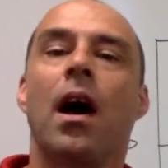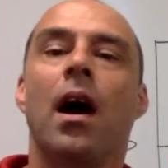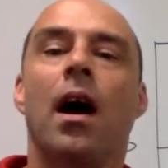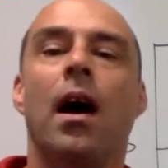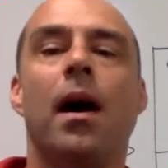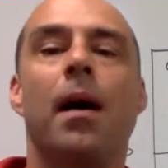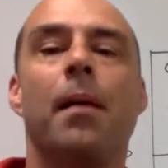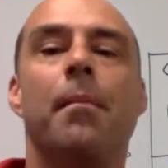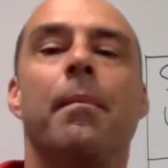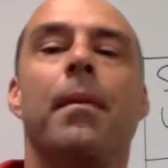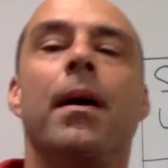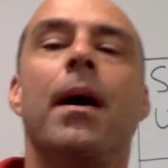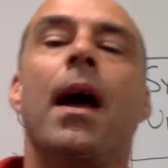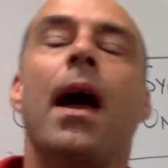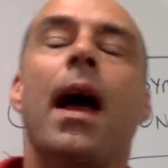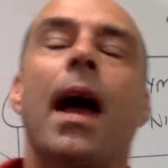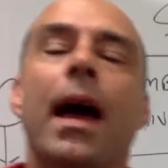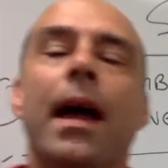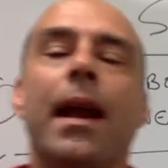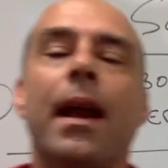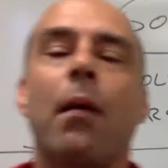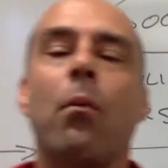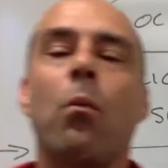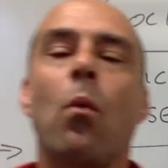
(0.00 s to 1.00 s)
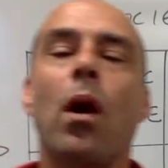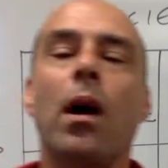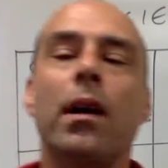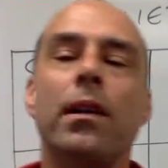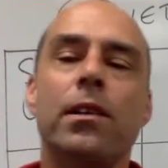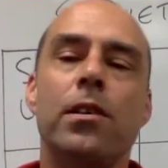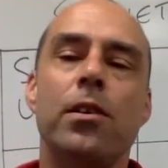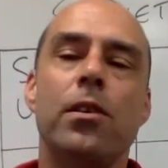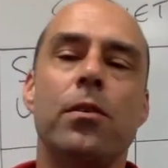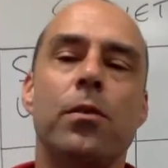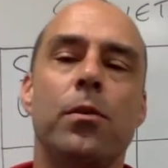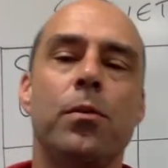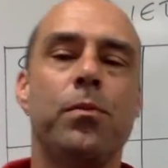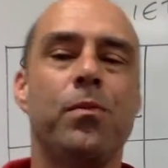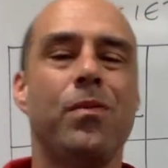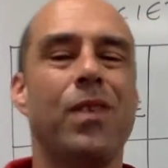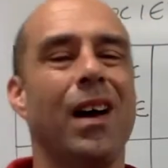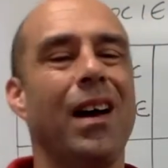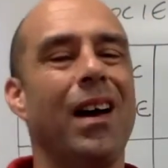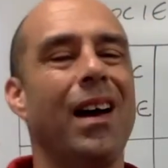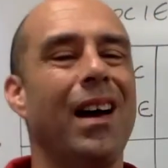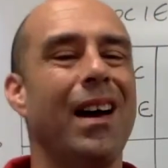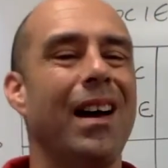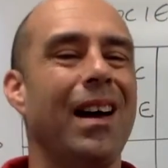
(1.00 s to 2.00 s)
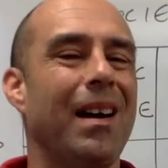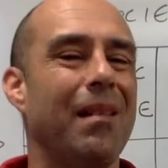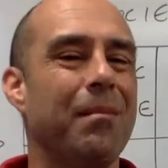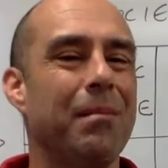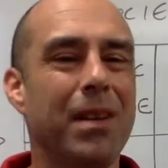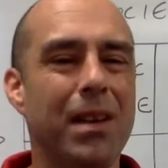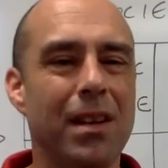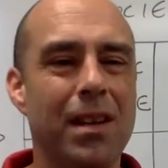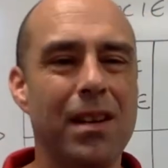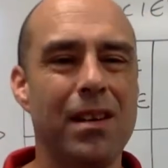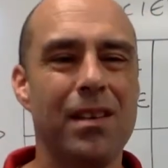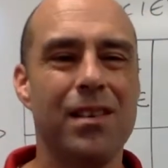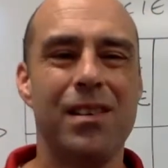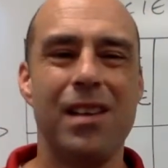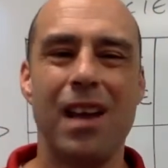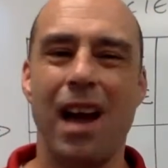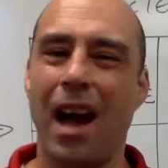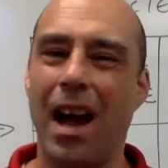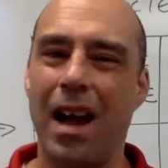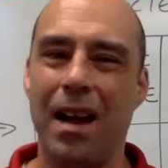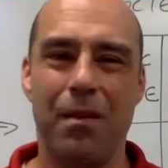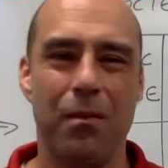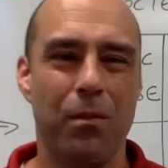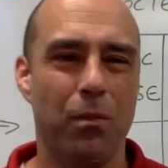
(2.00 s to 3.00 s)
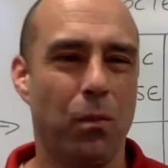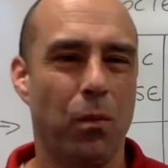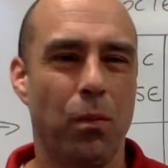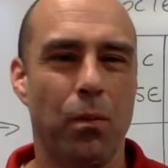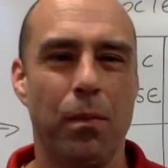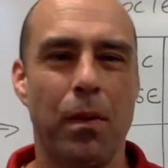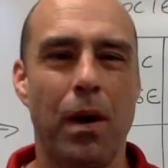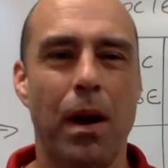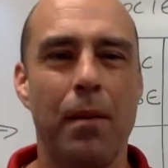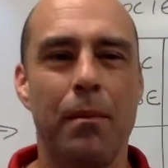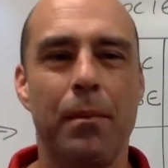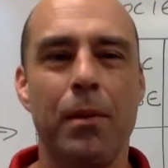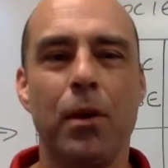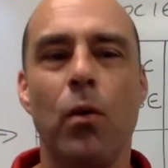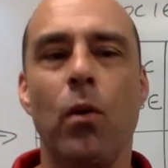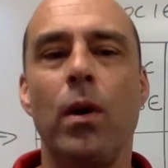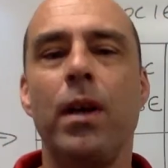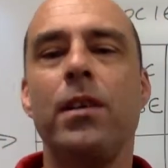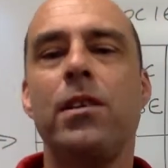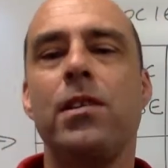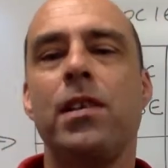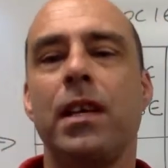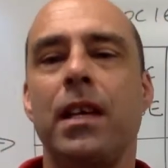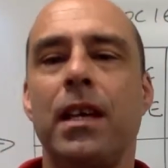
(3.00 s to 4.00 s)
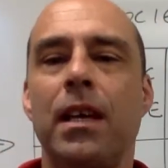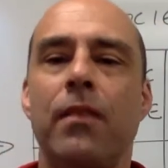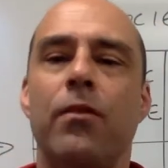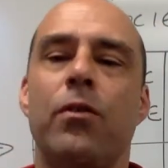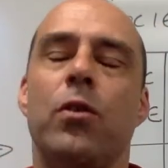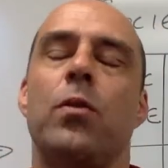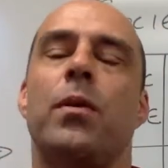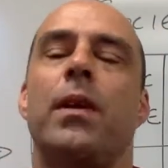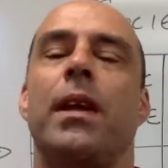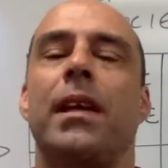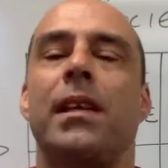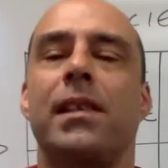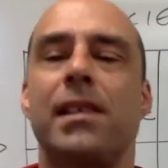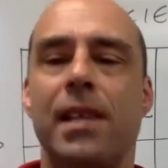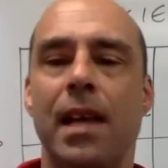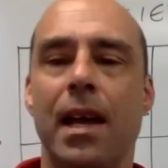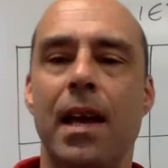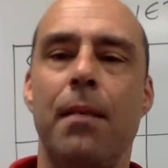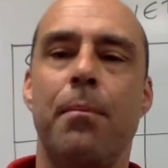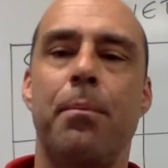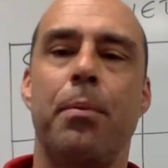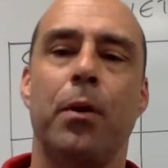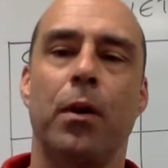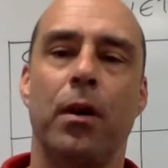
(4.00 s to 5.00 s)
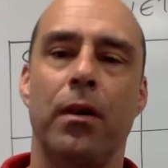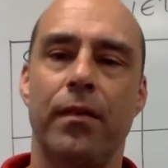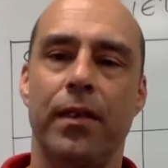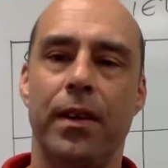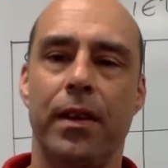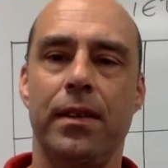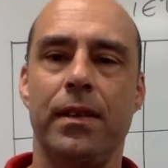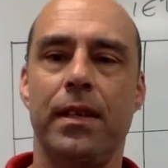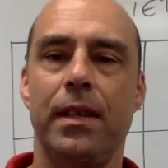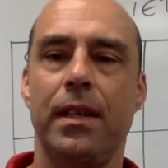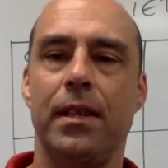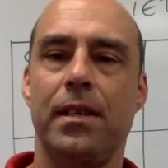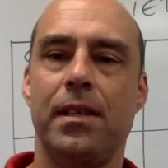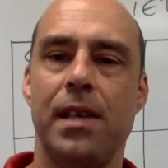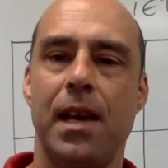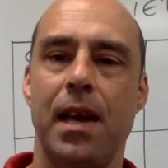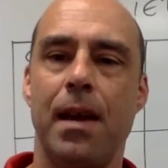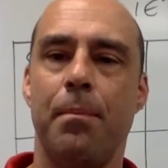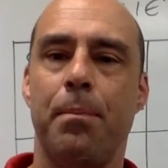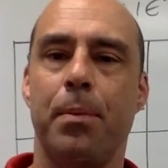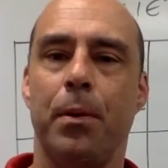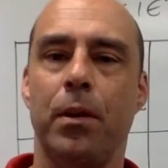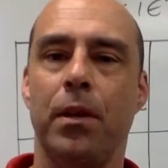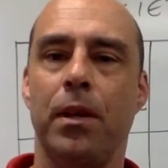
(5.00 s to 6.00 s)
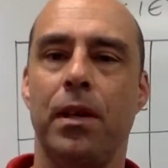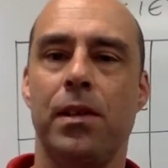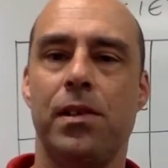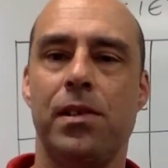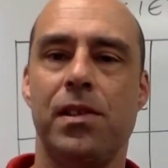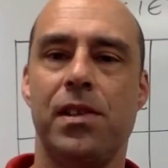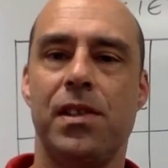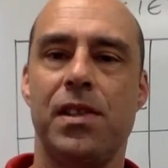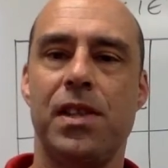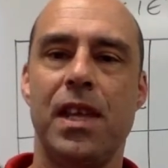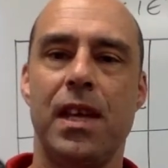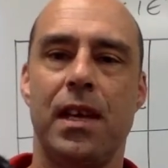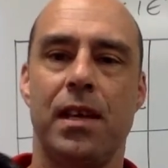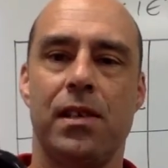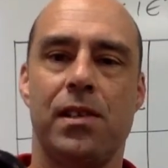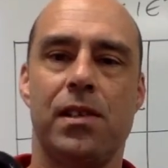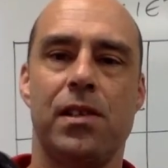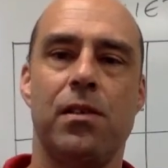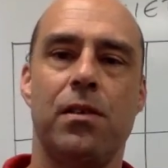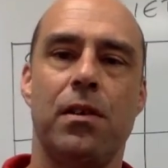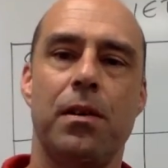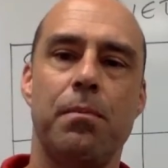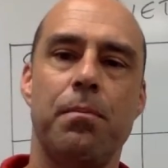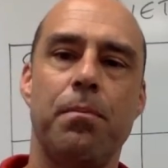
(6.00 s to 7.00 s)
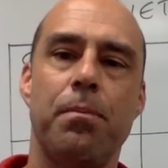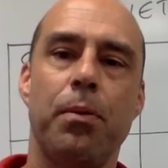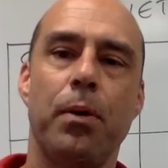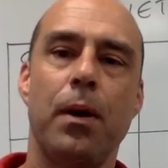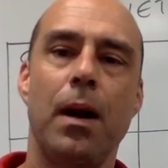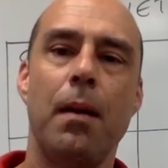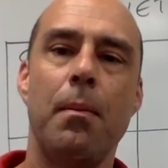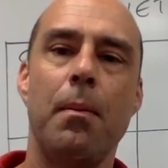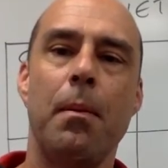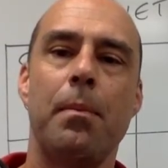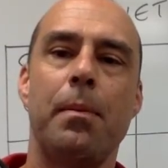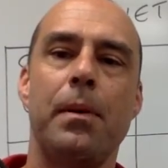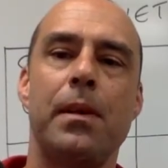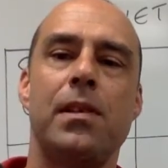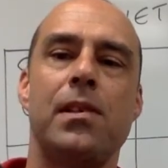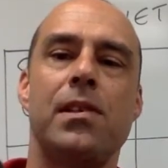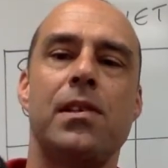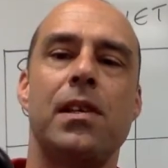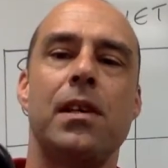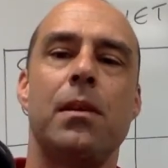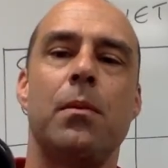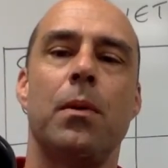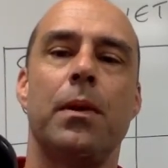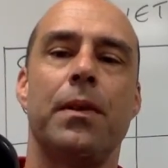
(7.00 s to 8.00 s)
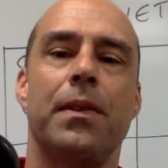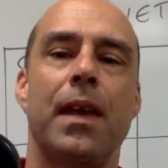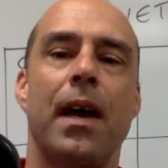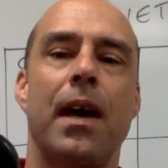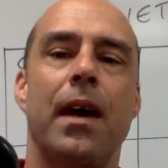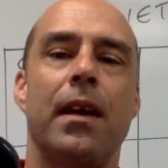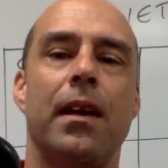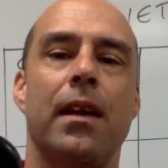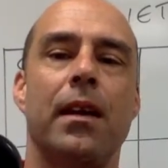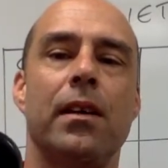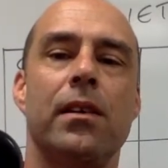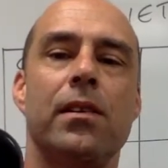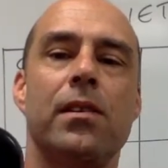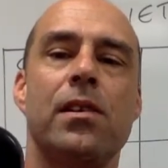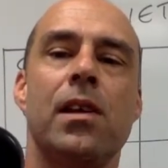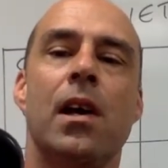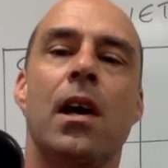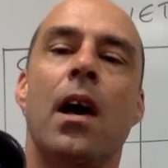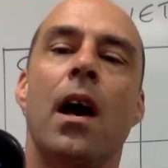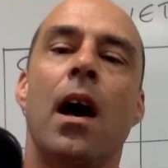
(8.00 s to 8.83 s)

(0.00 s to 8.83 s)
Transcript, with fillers: Um, and I want to, uh, I'm gonna, I, I'm going to give you an example of it, and the example is this. You could probably see what that is.